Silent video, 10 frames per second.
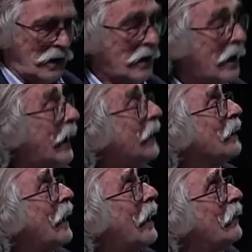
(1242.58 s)
And
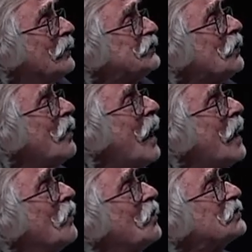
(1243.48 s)
so I
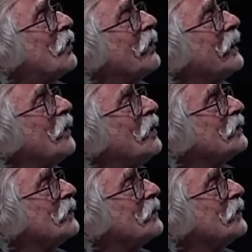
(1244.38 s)
was going on